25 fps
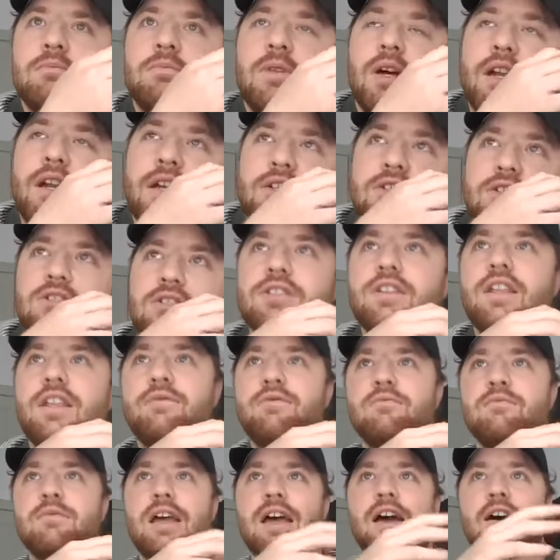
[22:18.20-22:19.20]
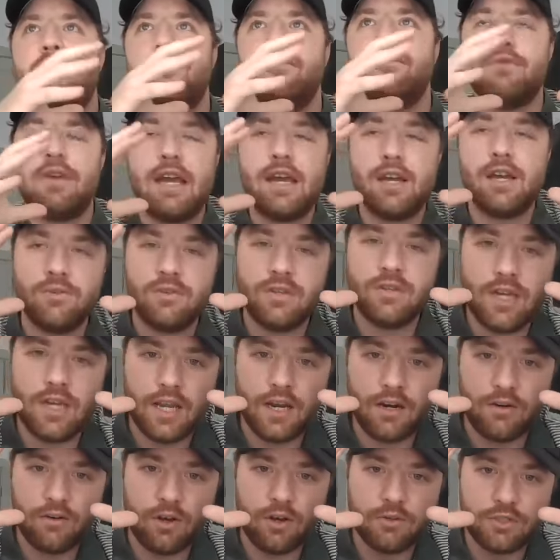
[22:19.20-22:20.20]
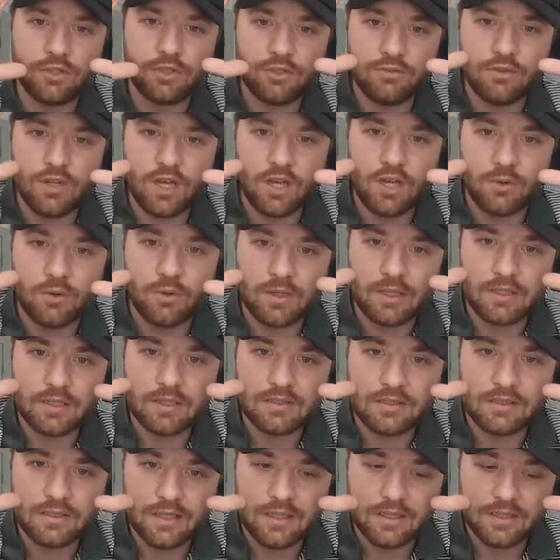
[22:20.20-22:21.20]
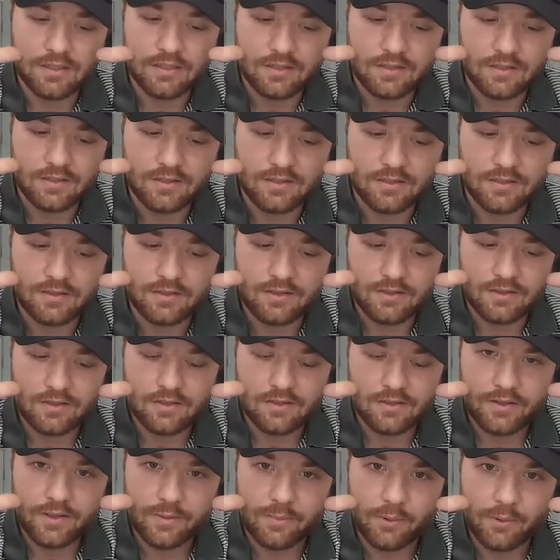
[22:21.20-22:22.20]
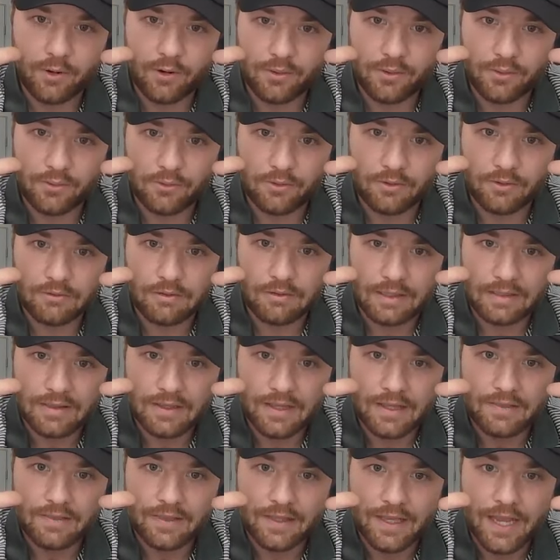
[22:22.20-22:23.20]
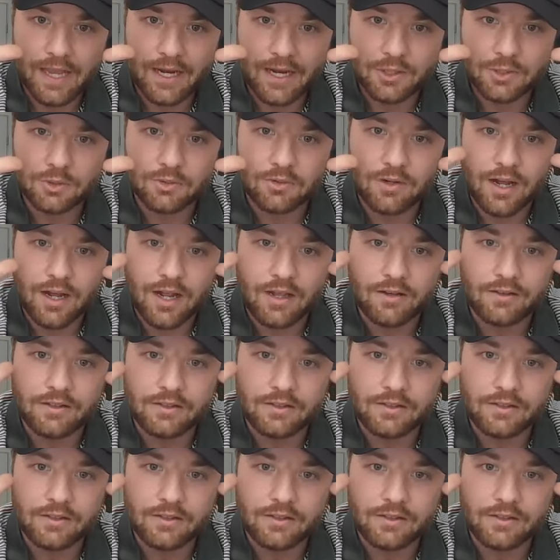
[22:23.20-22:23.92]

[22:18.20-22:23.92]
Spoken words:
I'm not actually that. How narrow do you know is the par 3, or like the actual island?